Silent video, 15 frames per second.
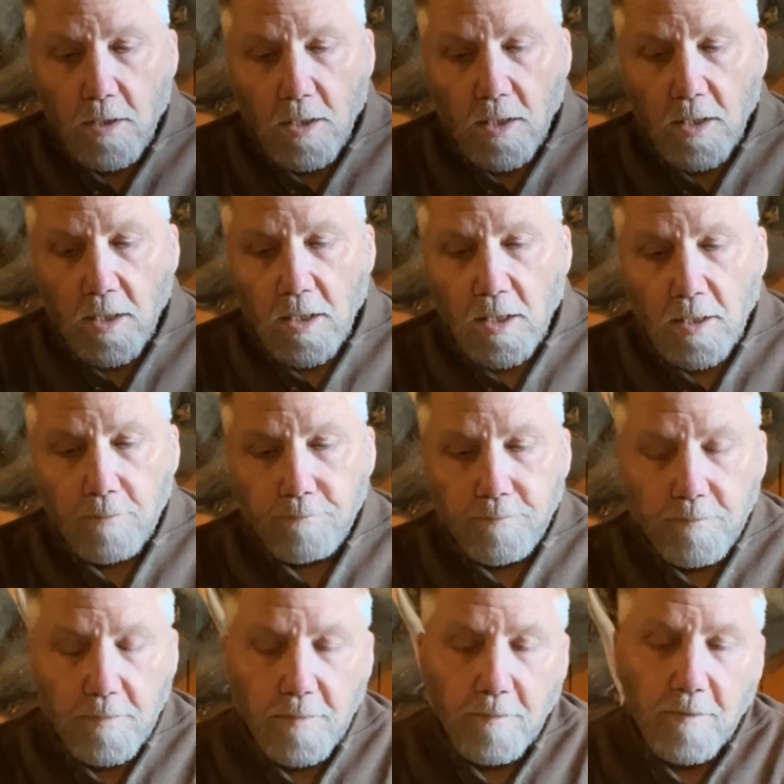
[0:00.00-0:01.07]

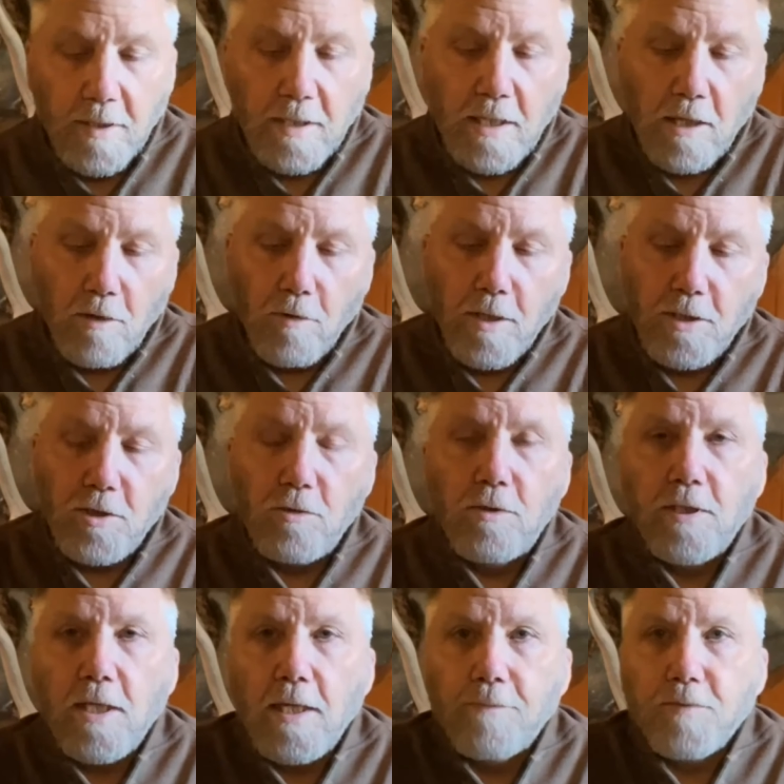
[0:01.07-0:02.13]
They carry two
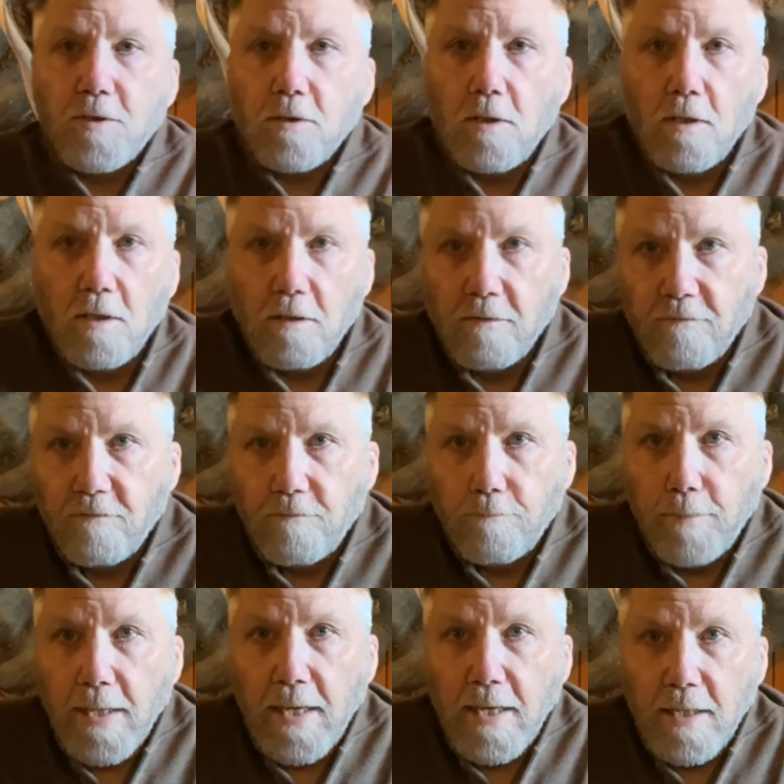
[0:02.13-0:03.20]
types of
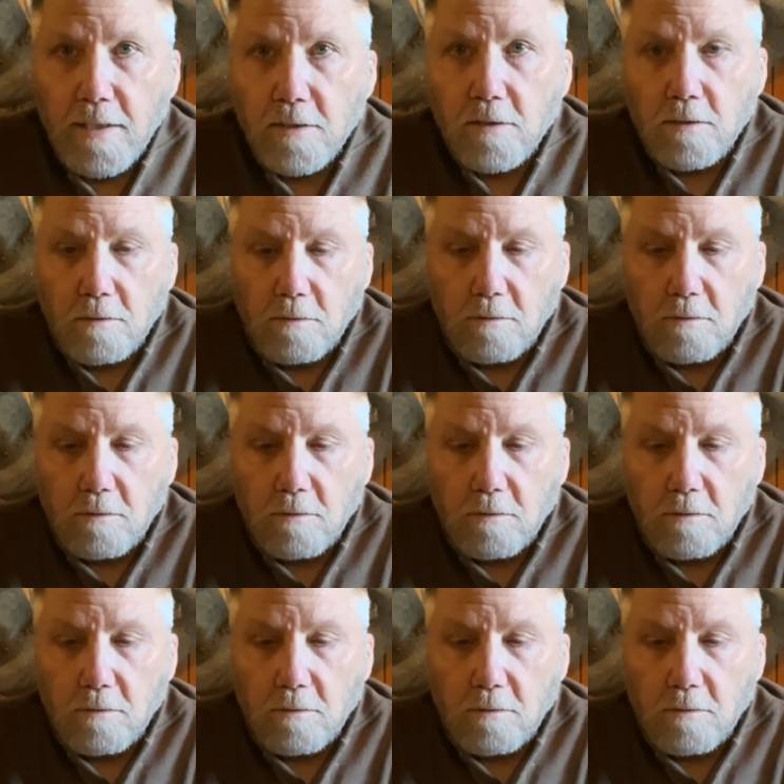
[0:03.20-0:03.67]
bags.